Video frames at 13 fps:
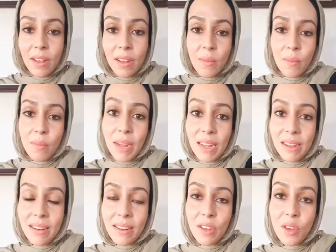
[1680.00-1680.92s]

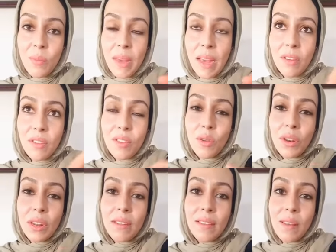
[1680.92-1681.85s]
But you may also
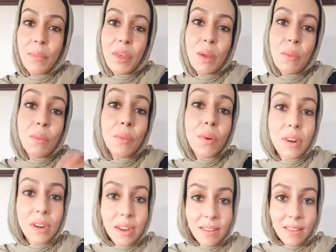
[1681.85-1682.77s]
need something
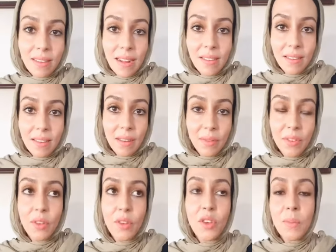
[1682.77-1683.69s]
more extensive.
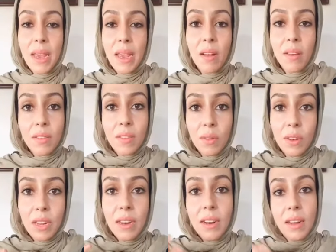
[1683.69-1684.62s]
So you may also
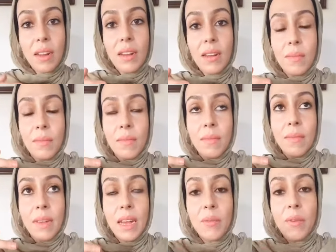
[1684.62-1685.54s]
need
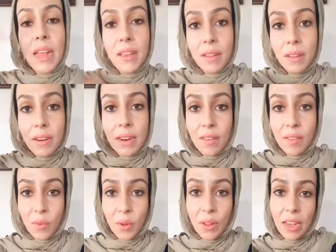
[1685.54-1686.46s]
a regular
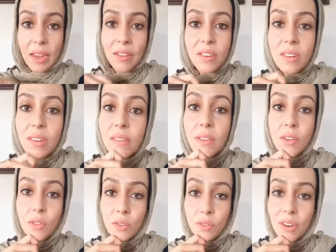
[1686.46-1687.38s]
exfoliation
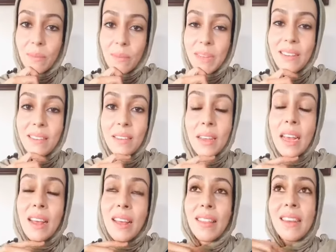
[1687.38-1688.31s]
treatment
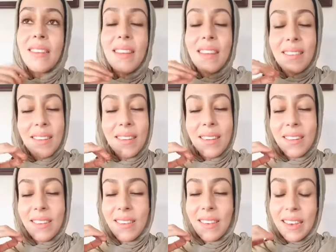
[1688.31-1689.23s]
that doesn't
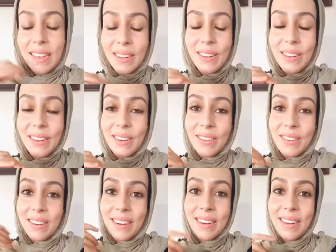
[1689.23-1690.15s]
kill
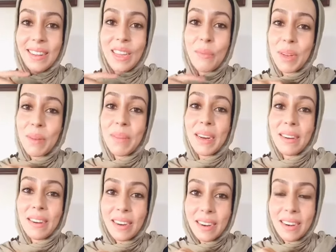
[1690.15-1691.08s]
your lipid
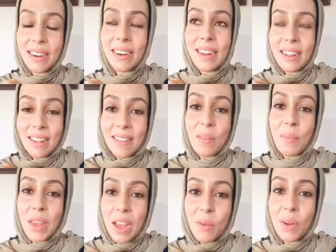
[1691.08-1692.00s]
barrier. That's
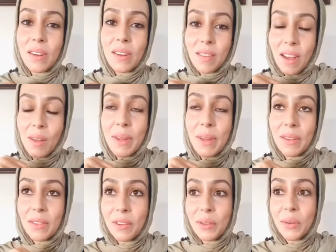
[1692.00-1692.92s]
something I want to talk
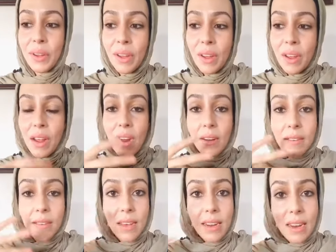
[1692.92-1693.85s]
about too. Our
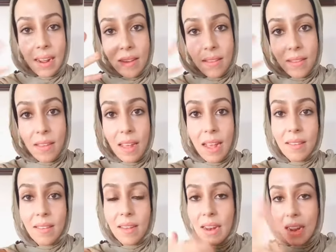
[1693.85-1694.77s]
skin has
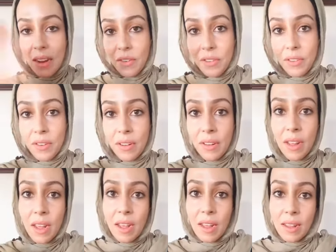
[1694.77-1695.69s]
a natural
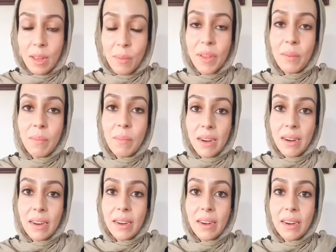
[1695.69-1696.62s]
lipid
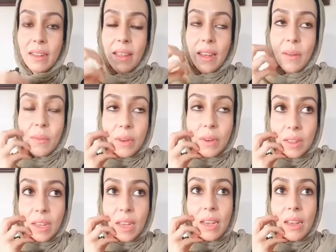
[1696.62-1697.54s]
barrier that
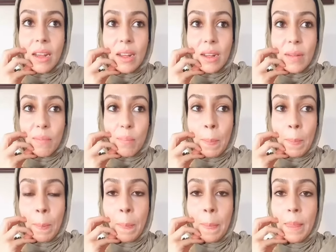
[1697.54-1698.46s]
really
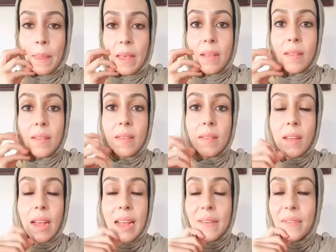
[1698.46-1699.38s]

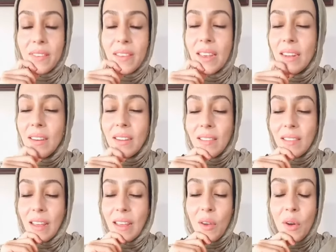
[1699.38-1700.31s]
I've seen
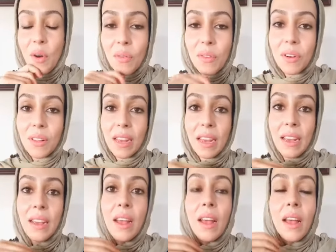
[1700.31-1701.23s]
is like overly
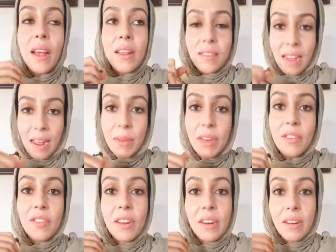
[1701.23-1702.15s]

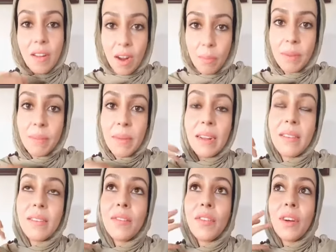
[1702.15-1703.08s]
damaged and
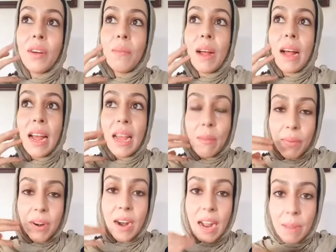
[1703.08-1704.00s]
compromised from
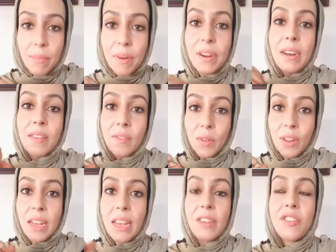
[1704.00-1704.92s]
hyper
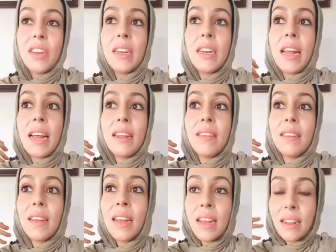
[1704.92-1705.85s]
exfoliation
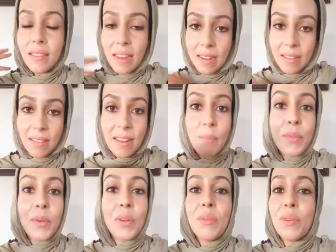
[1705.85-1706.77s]
and 10-step
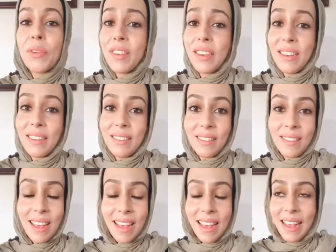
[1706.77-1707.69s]
beauty
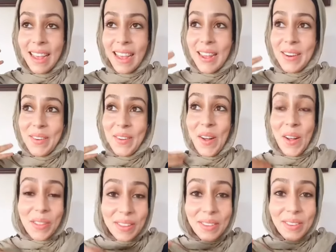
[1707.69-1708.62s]
routines and
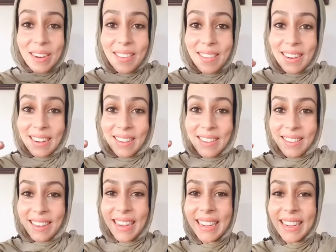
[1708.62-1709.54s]
all this
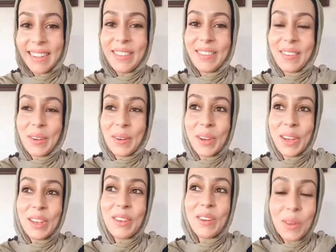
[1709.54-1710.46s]
craziness. So
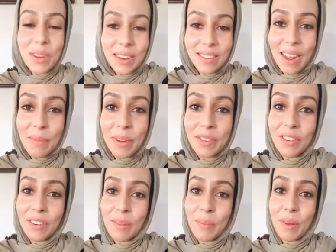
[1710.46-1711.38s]
you don't want to damage
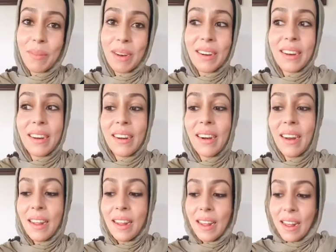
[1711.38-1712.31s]
your lipid barrier,
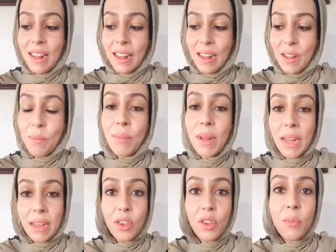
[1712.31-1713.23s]

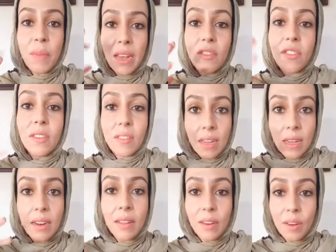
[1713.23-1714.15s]
but you may just
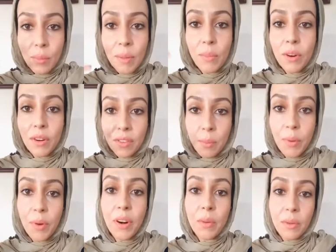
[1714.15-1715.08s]
need a little bit more
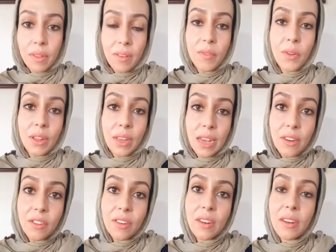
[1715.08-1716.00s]
support with
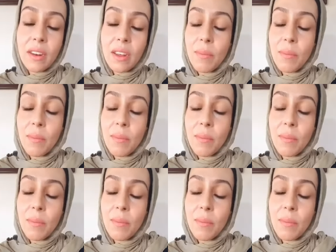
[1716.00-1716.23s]
exfoliation.